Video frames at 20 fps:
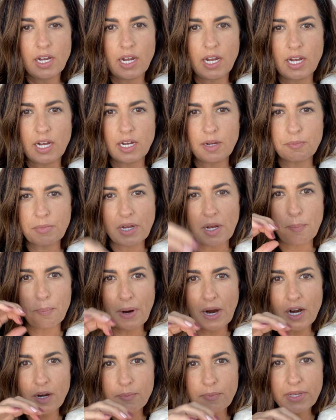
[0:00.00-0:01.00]
um,
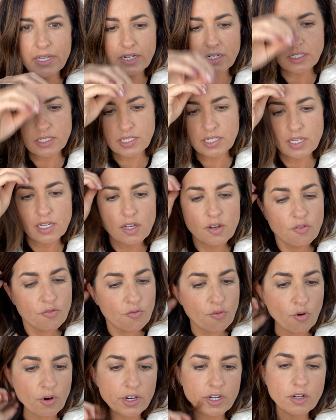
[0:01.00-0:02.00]
compartment
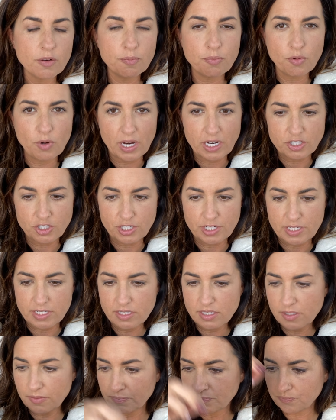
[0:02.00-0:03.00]
for your
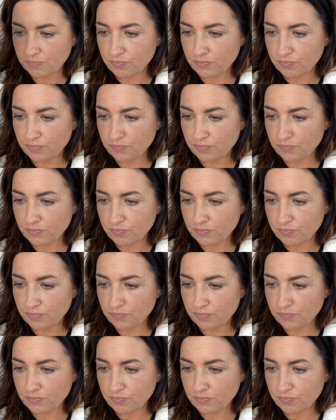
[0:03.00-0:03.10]
brushes.